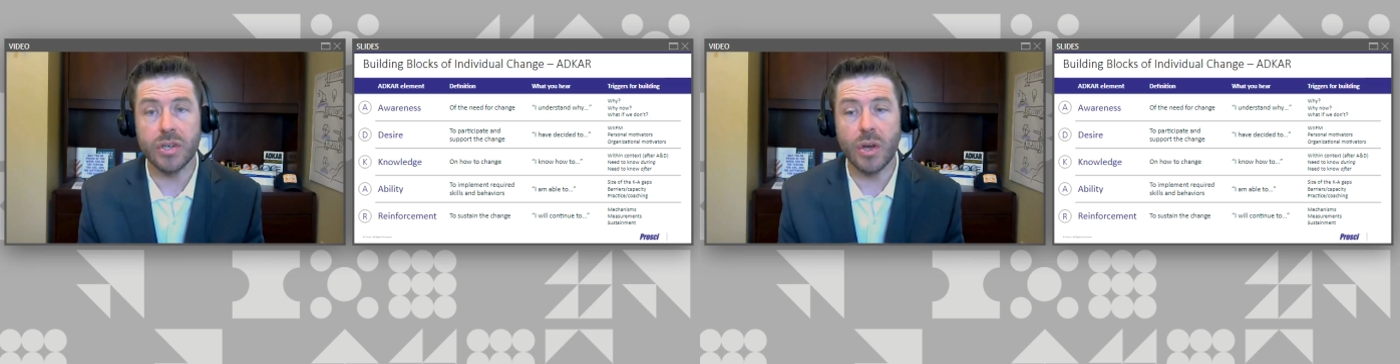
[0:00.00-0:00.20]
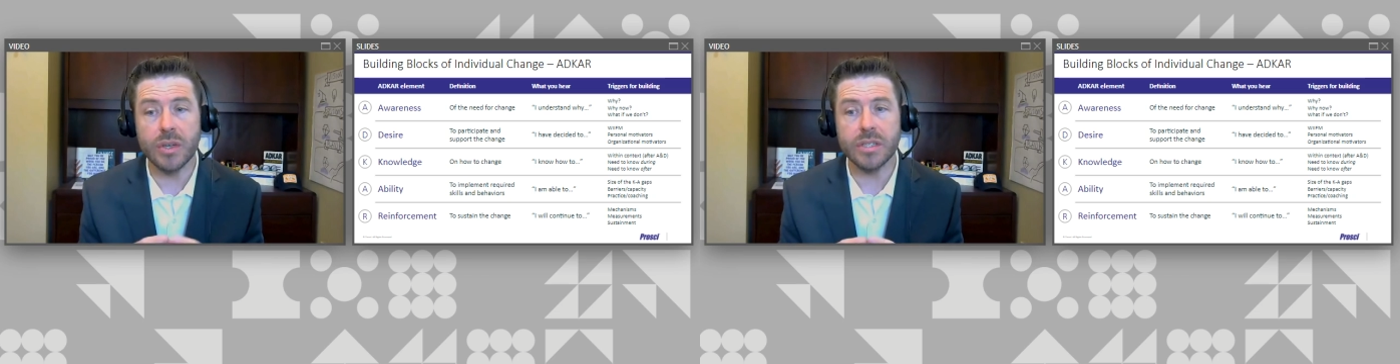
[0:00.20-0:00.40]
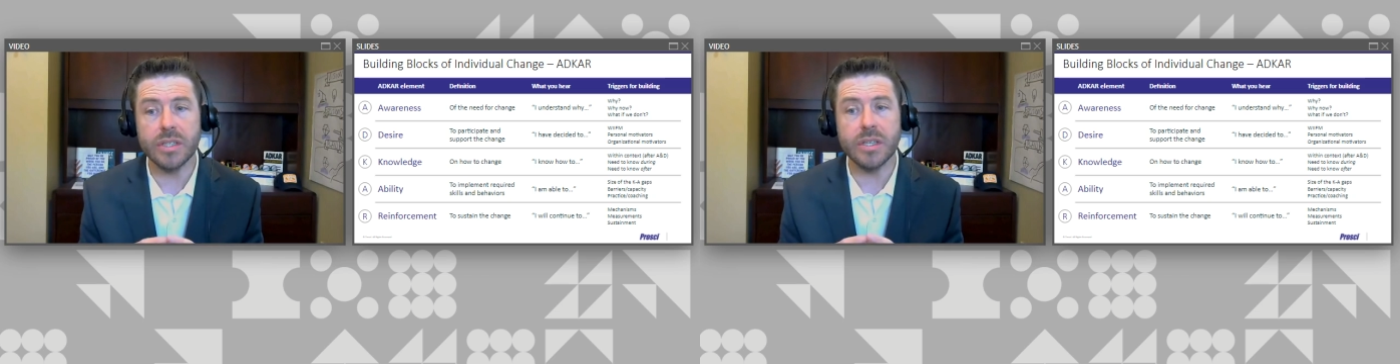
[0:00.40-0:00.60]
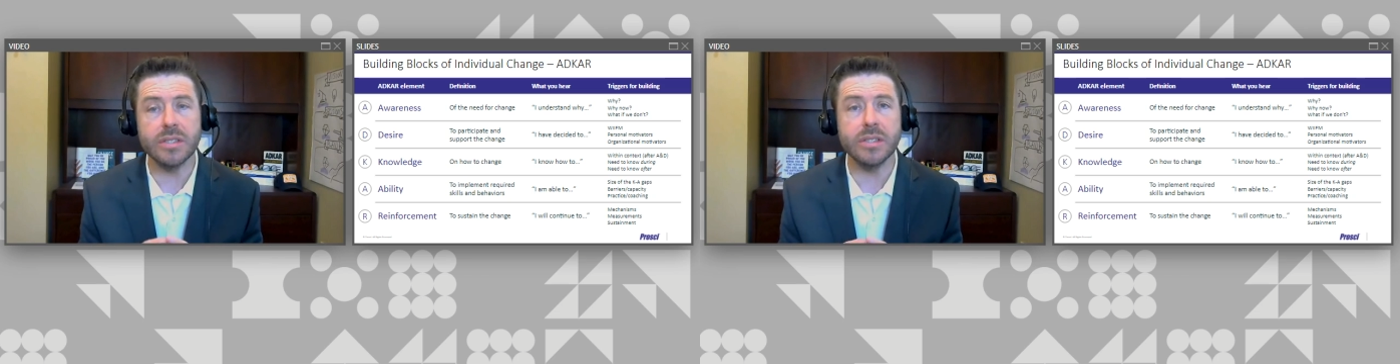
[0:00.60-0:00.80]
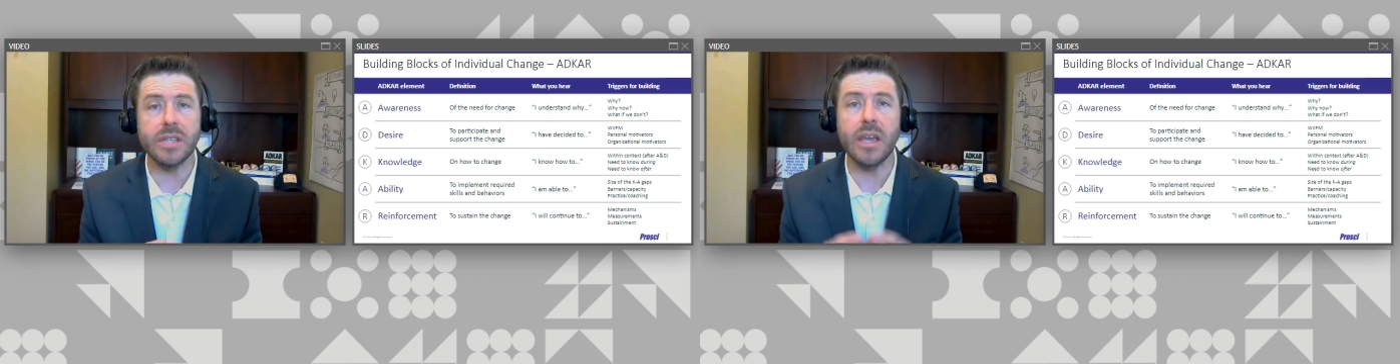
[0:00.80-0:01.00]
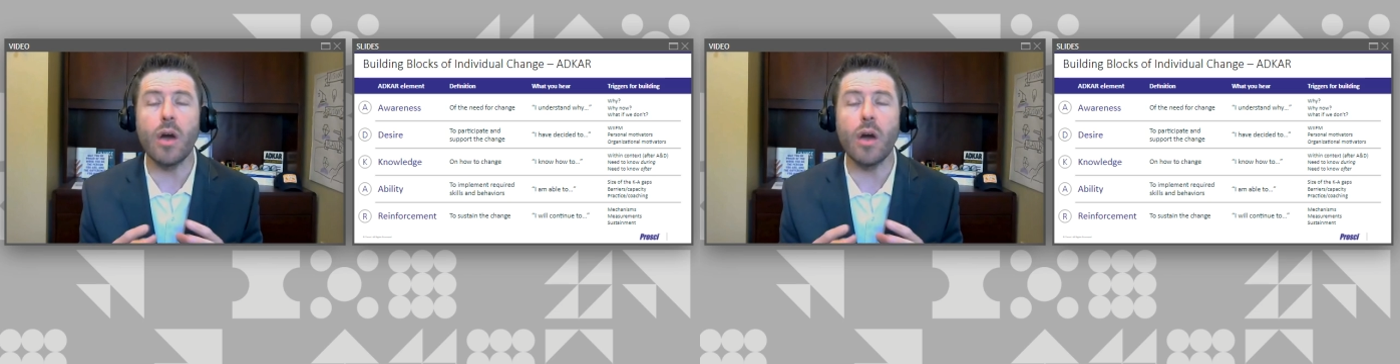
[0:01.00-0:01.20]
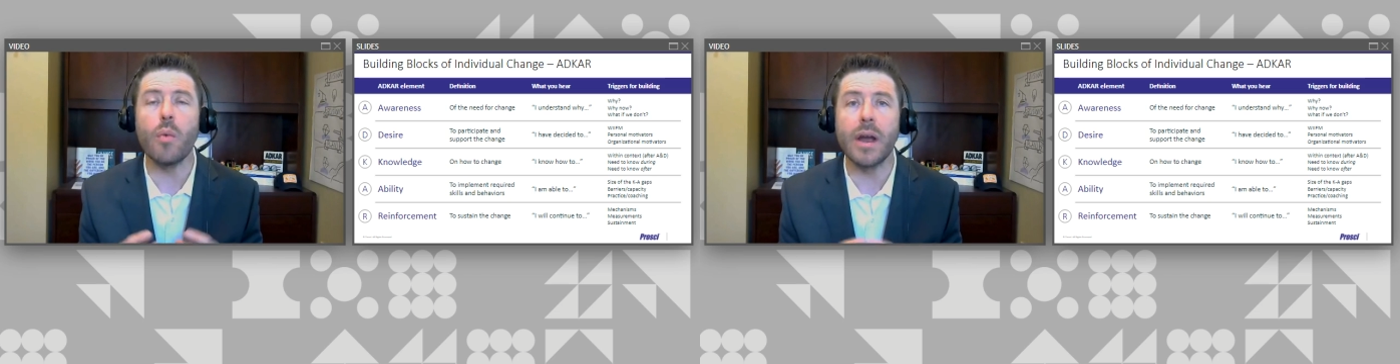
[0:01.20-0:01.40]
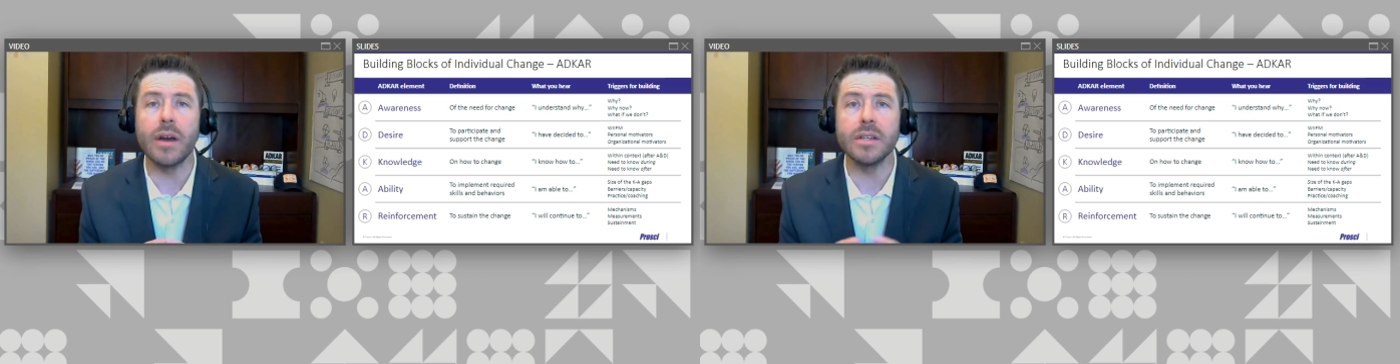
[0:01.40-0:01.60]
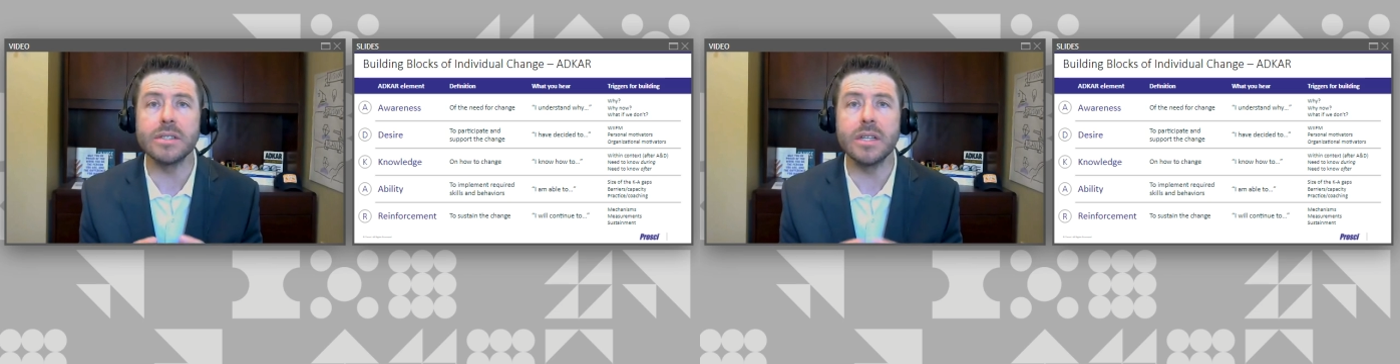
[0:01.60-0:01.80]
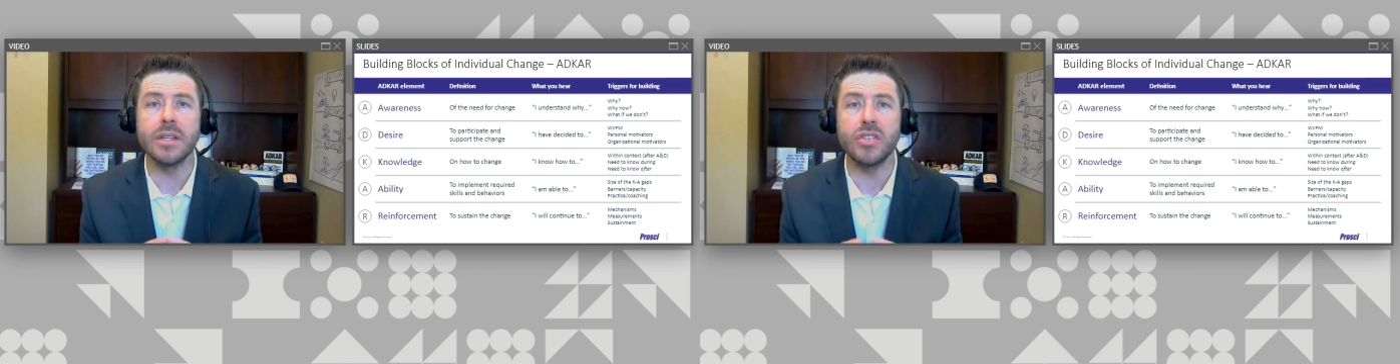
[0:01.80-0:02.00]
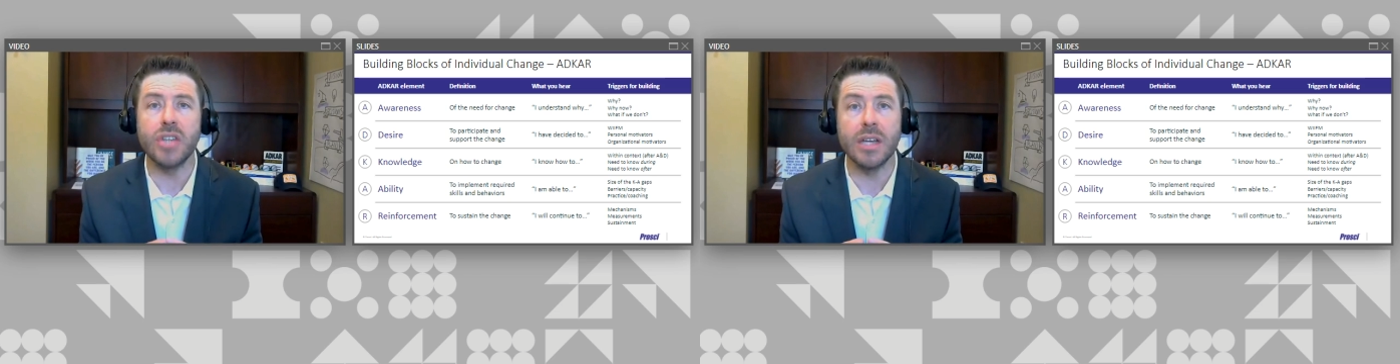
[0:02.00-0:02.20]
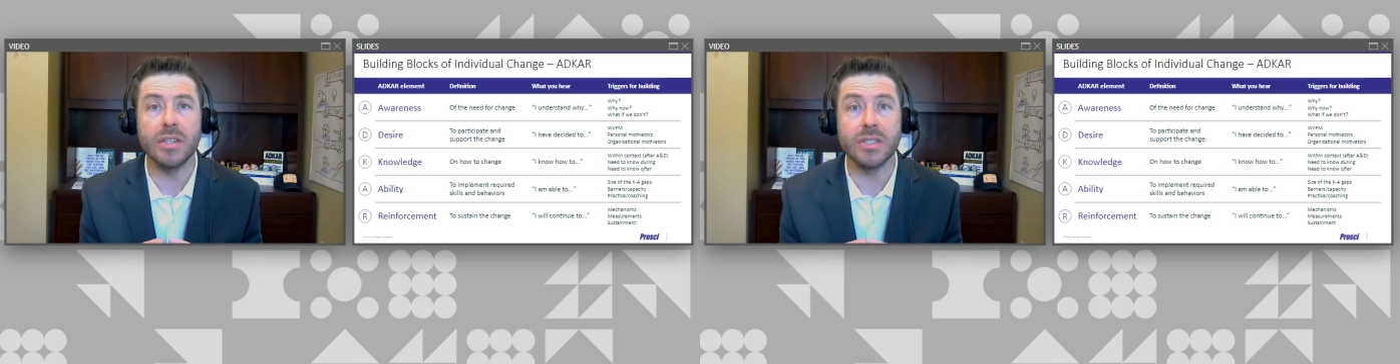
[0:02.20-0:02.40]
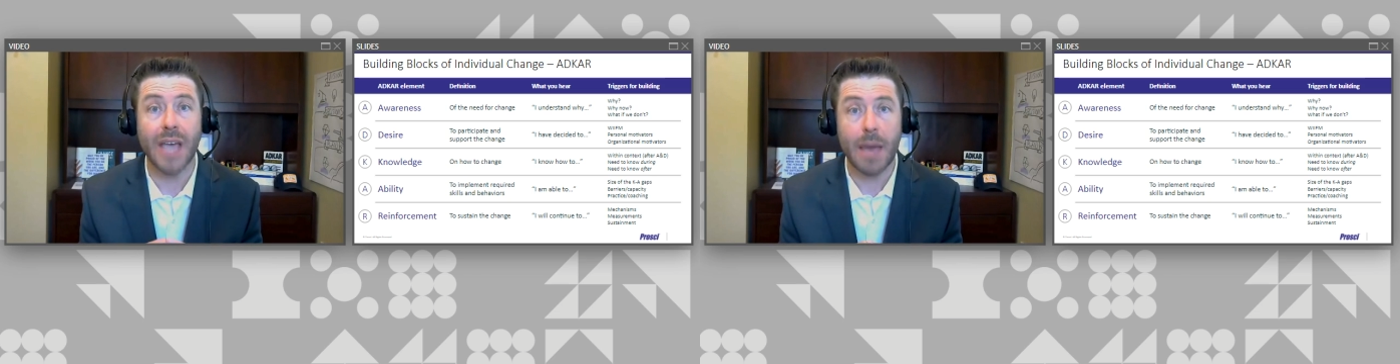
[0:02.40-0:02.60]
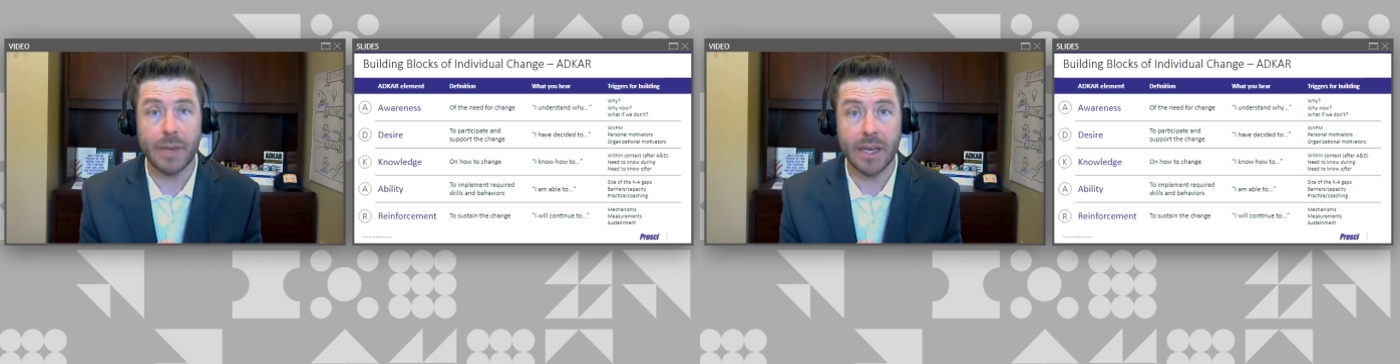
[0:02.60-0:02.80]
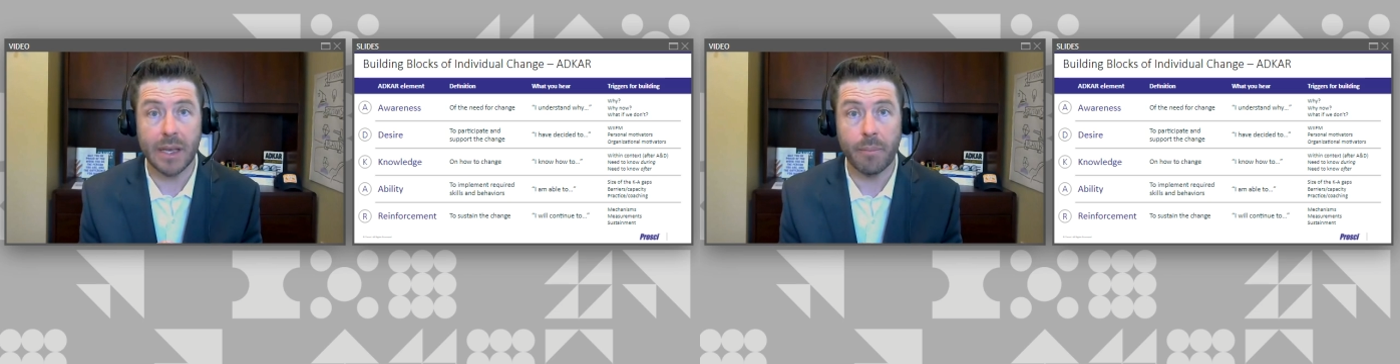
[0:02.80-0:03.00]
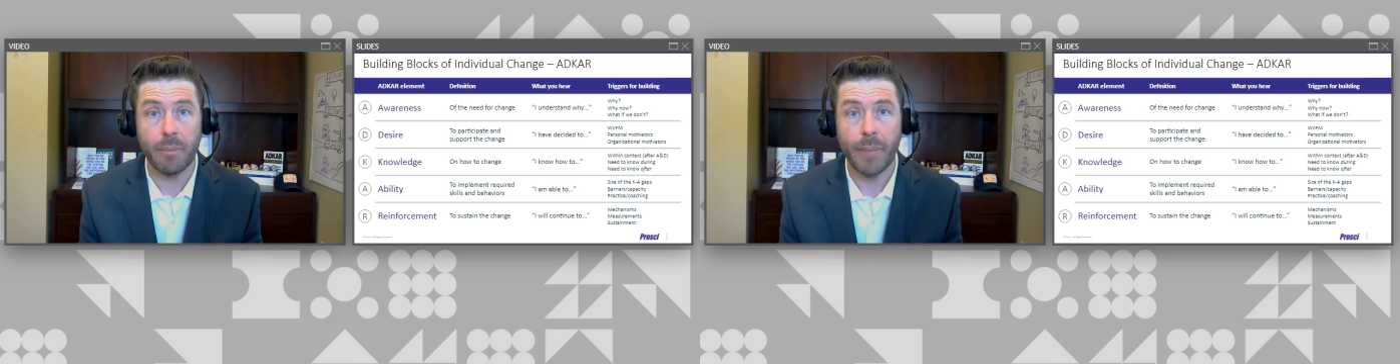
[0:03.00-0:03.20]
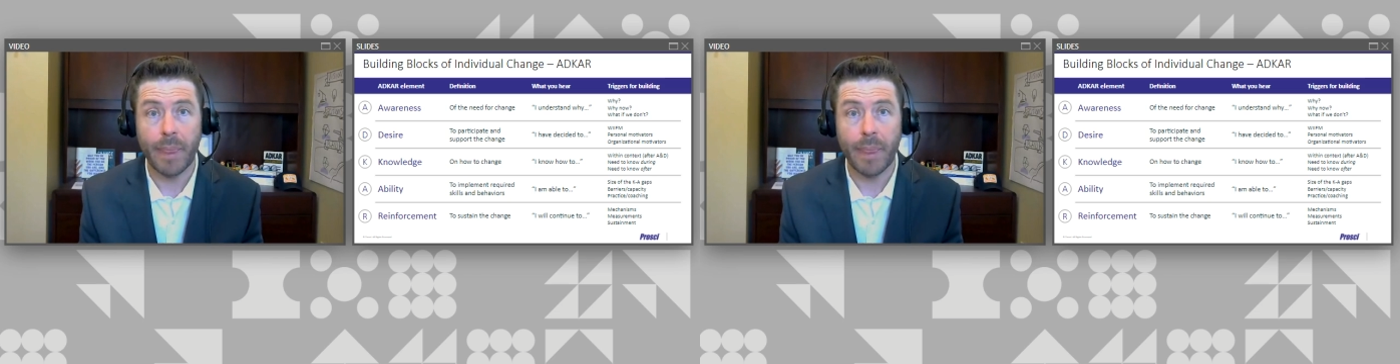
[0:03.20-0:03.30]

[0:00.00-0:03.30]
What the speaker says: And notice it doesn't say awareness that the change is happening.